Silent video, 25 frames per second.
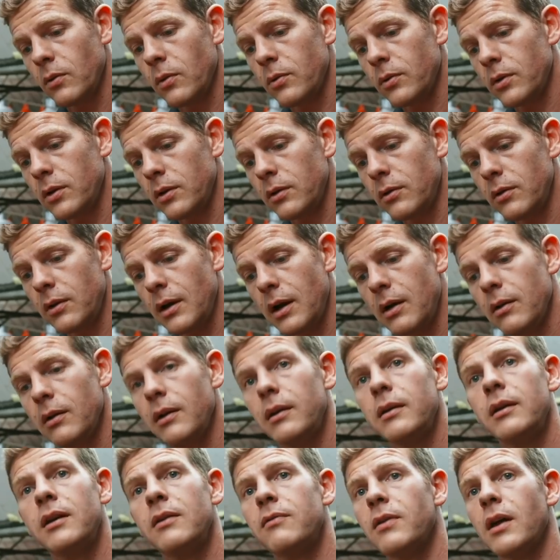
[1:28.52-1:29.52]
what we're going to do
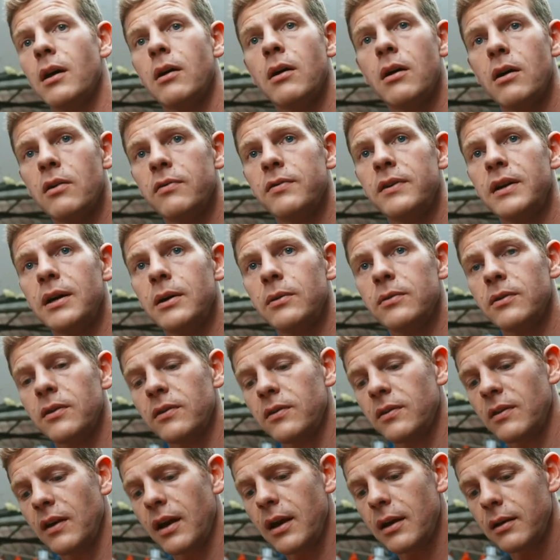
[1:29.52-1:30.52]
now. Give that half an hour to
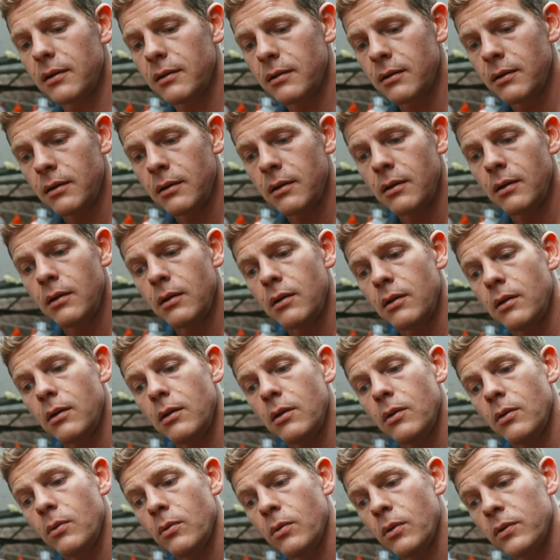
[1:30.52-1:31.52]
set.
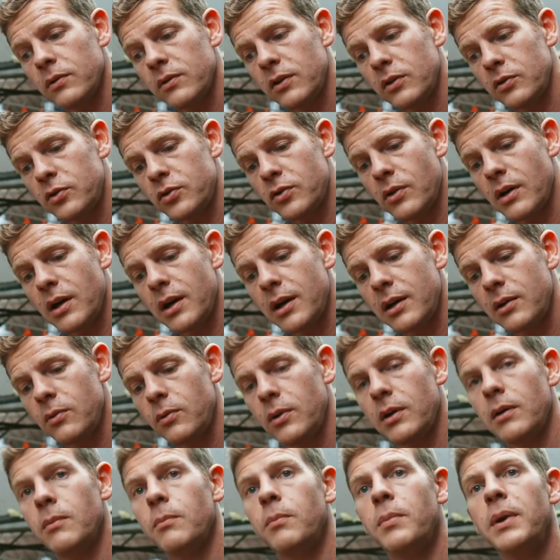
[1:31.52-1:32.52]
Once it's dried,
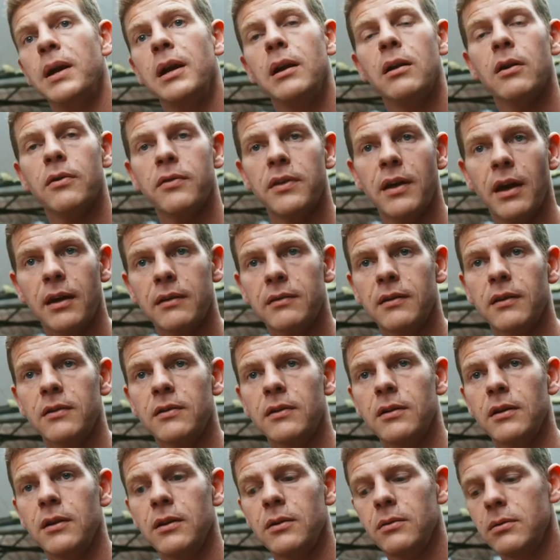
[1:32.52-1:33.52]
we can peel off the
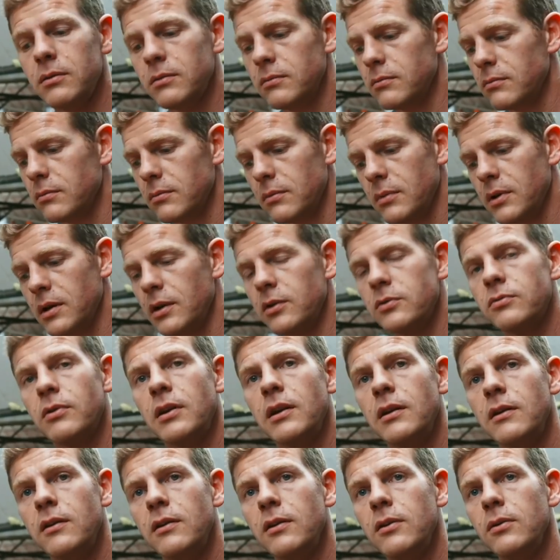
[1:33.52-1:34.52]
excess glue and it's
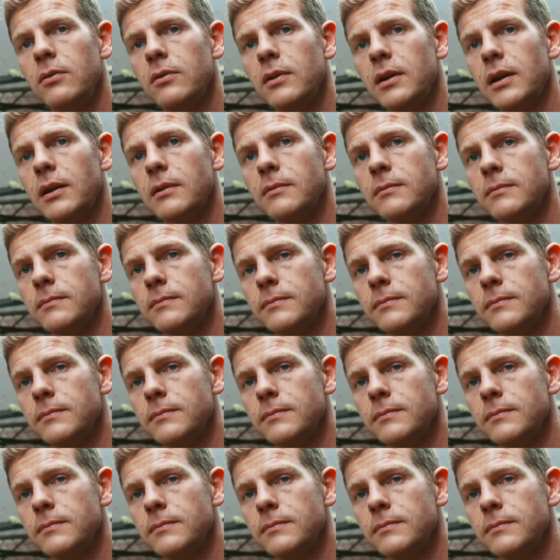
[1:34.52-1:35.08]
ready to use again.